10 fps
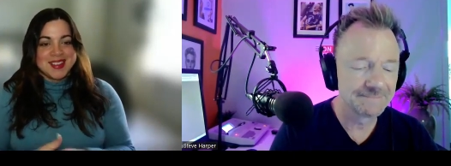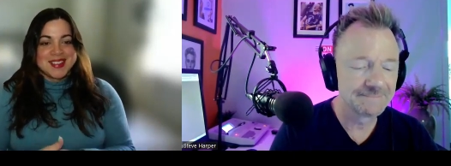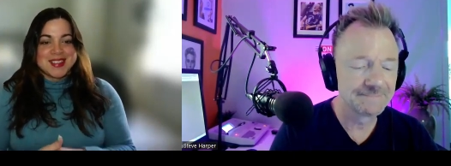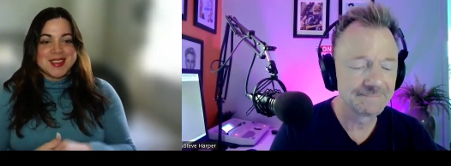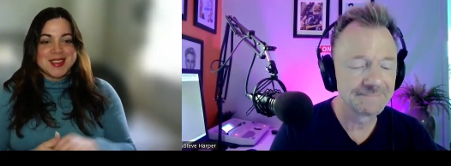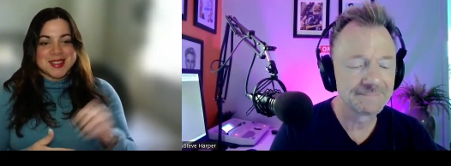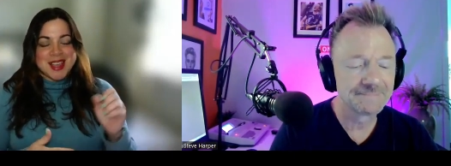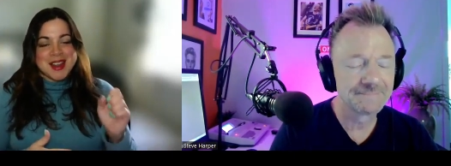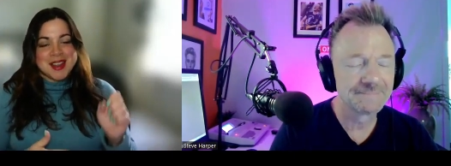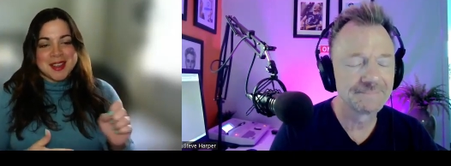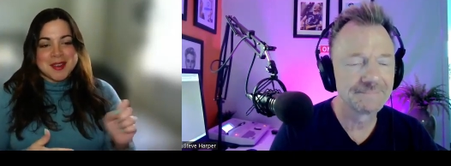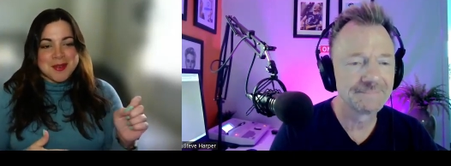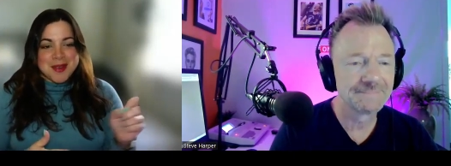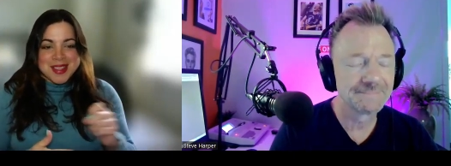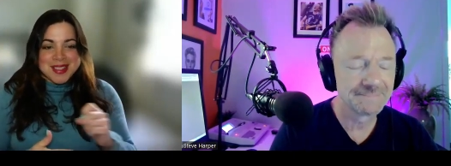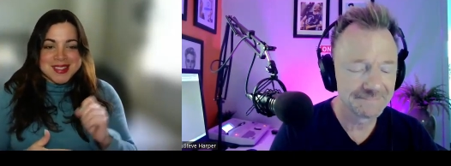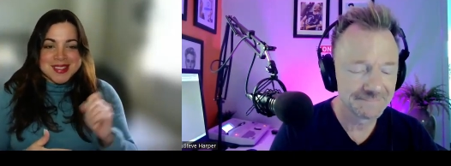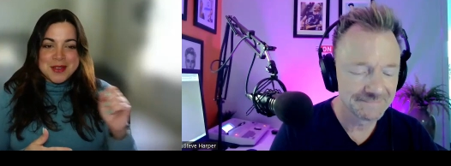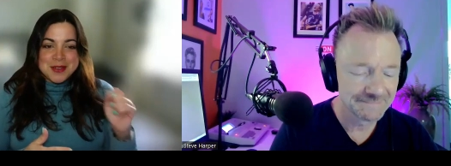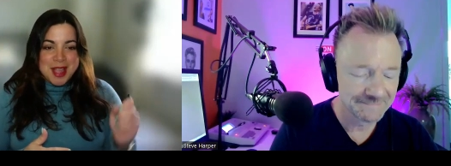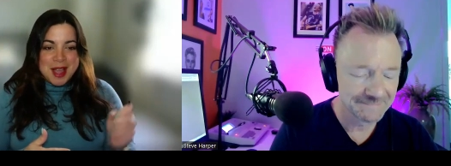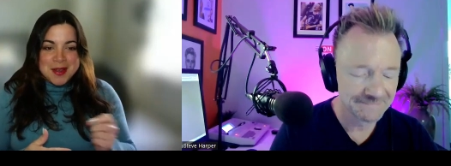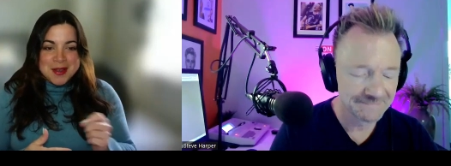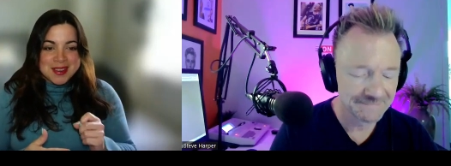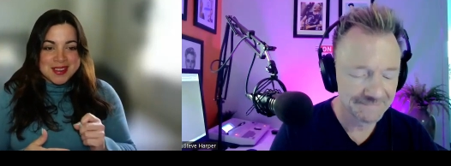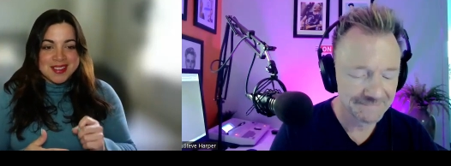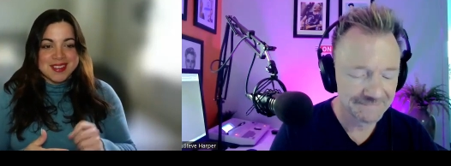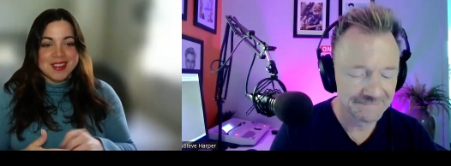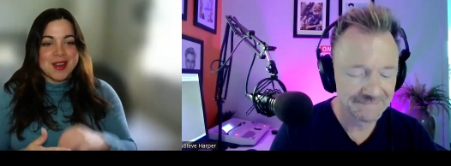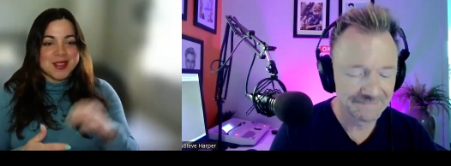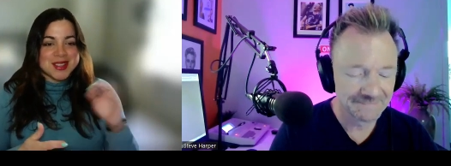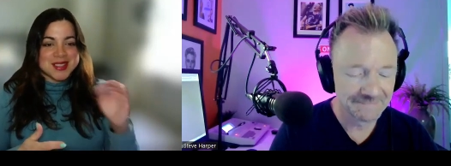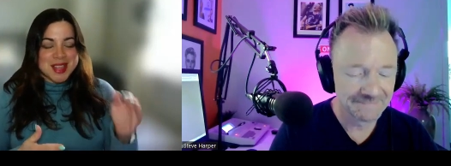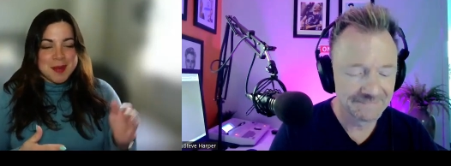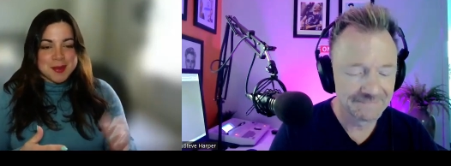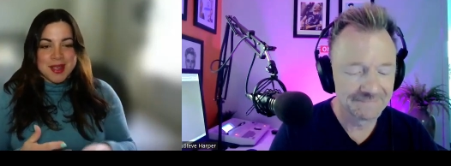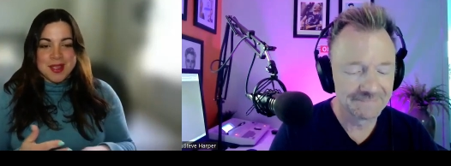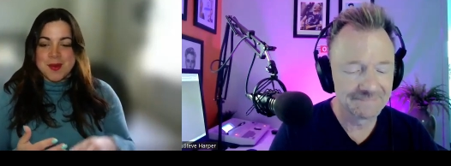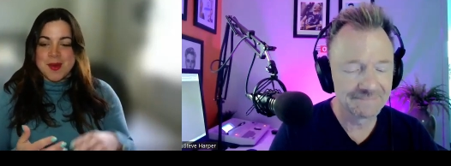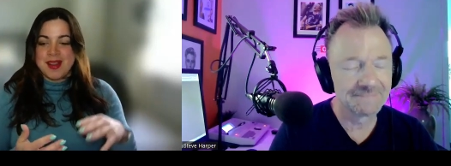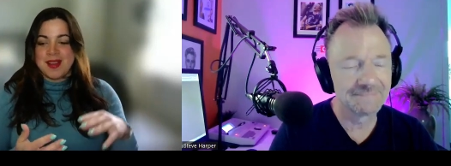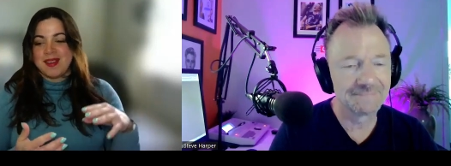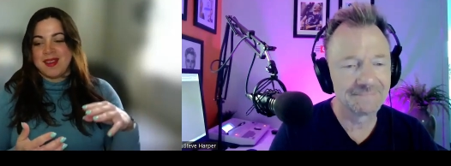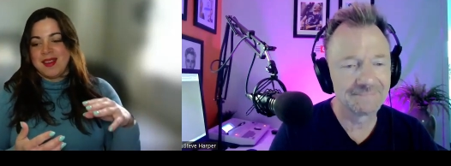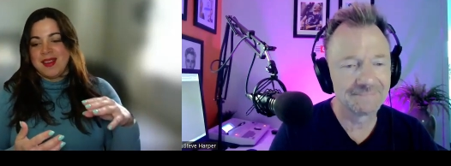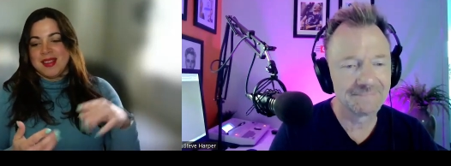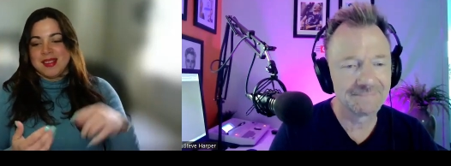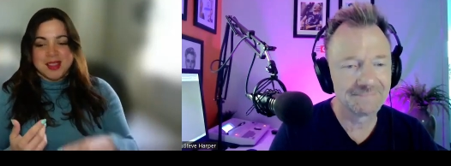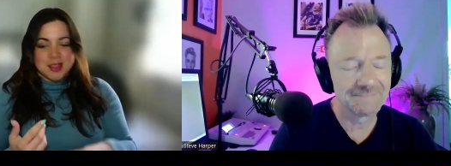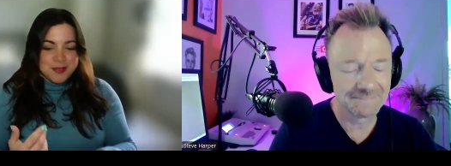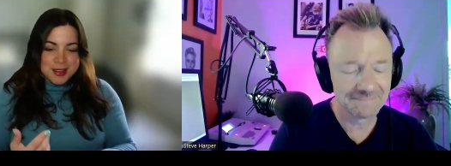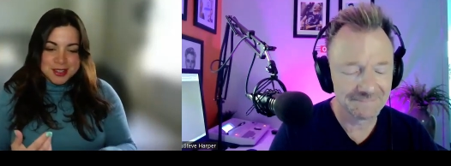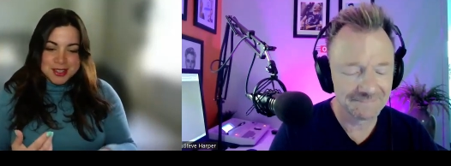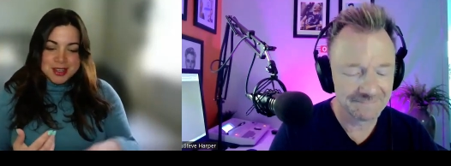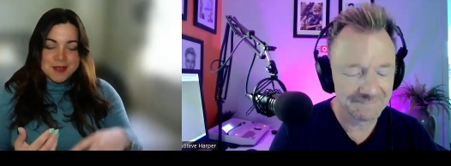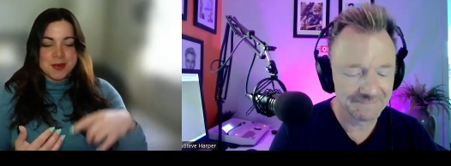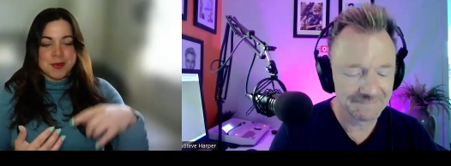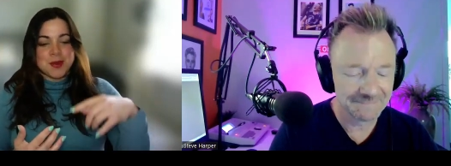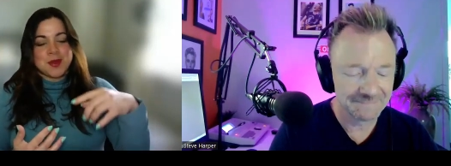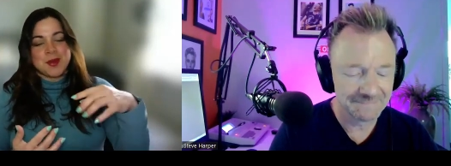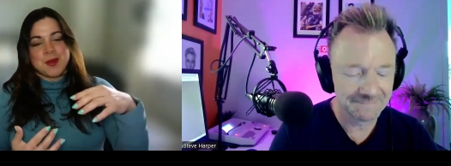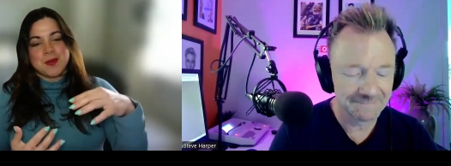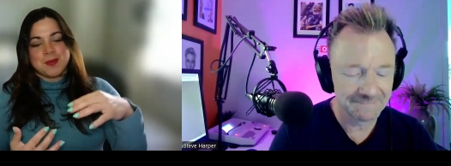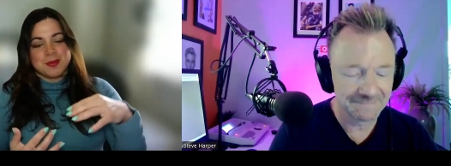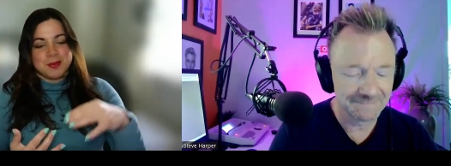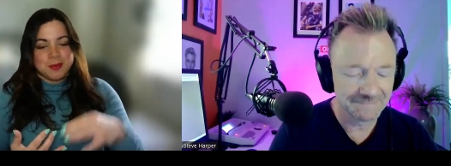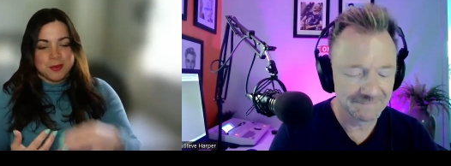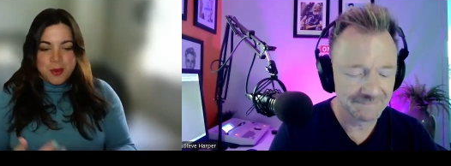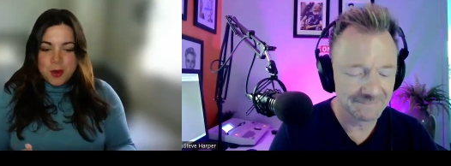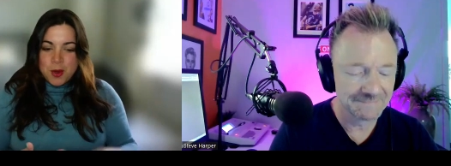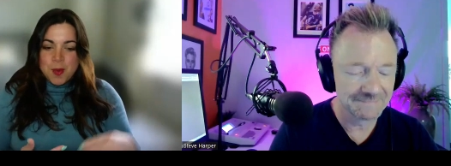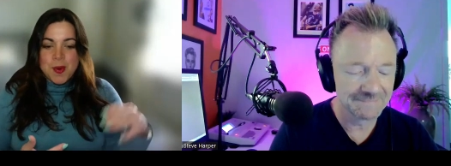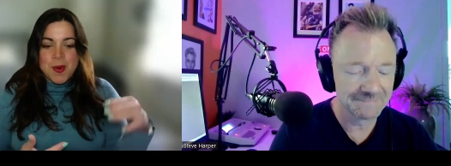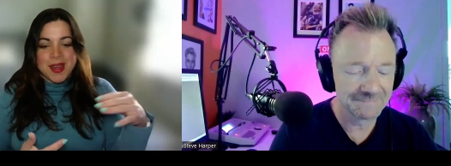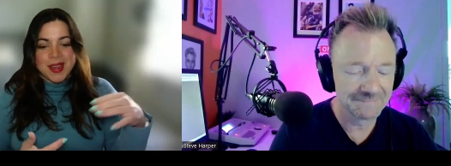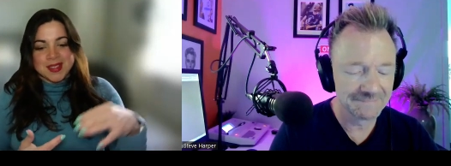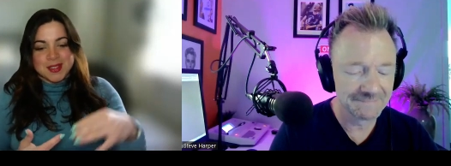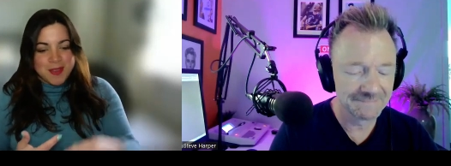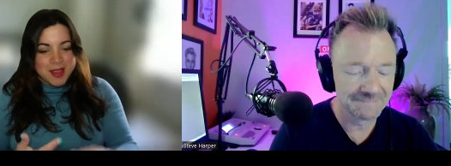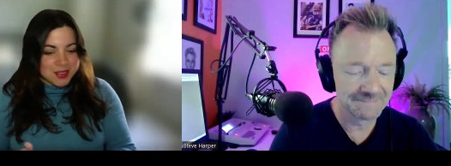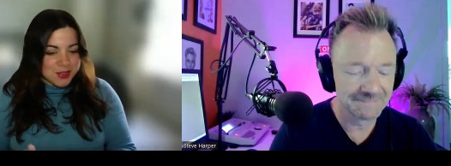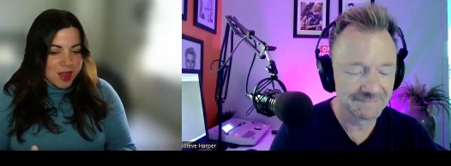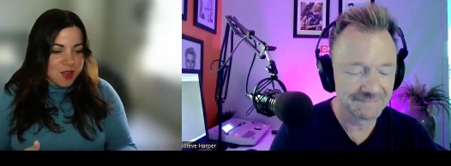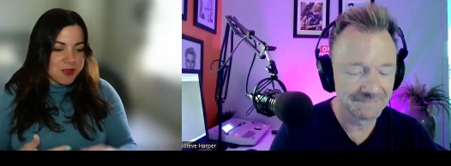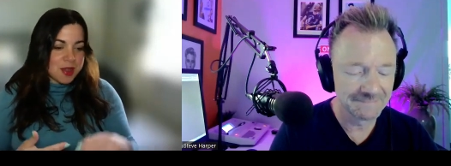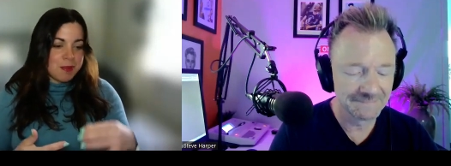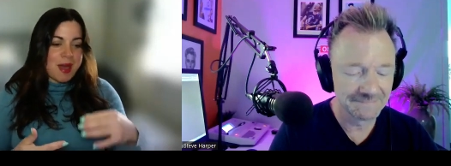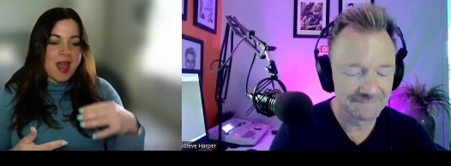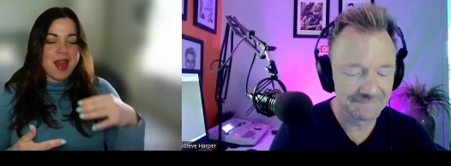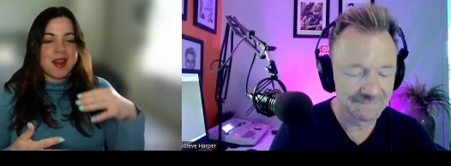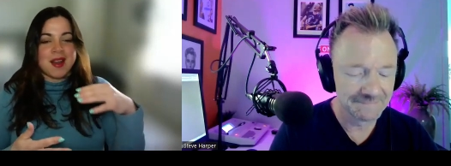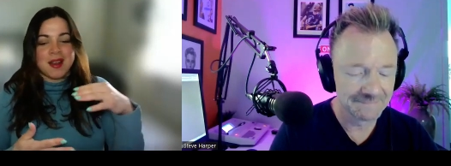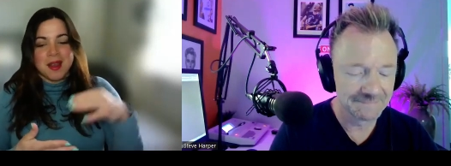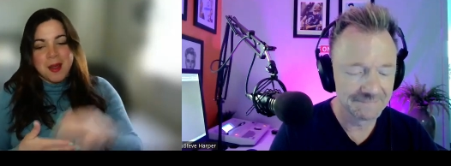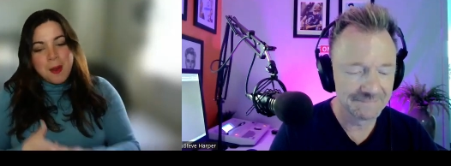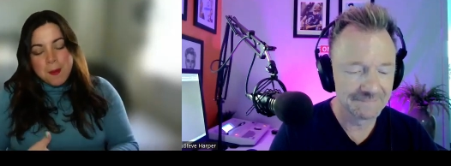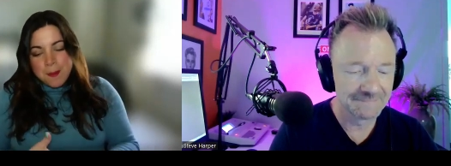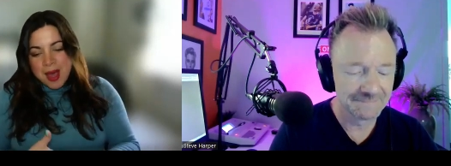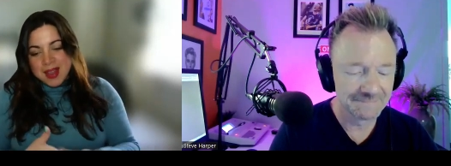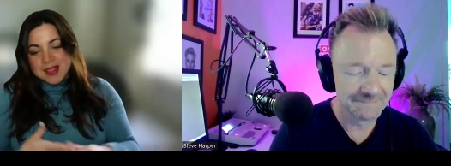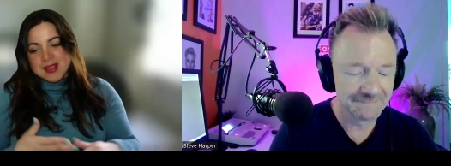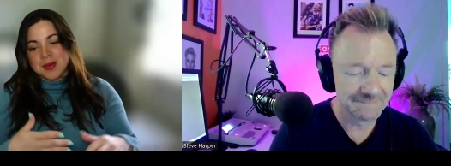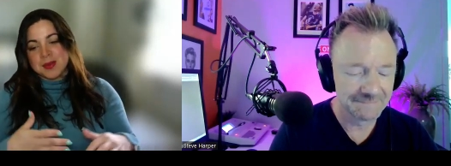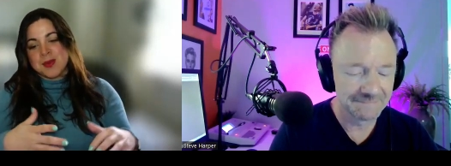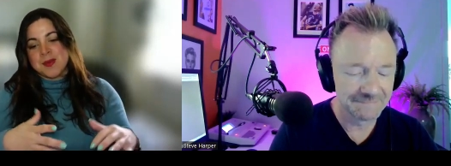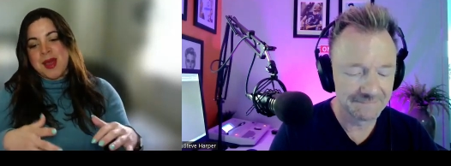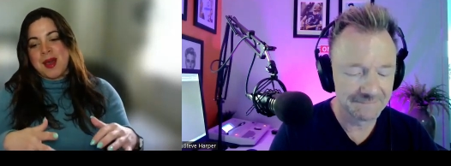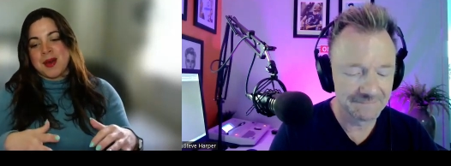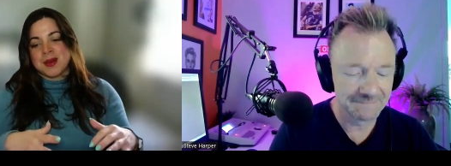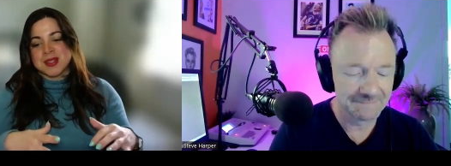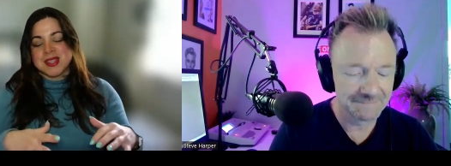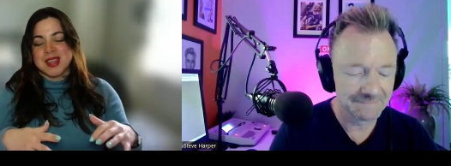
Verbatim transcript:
Speaker 1: So you just kind of can write this stuff down, all these steps, right? You want to see the function of the room, focal points, find traffic pattern, balance the room out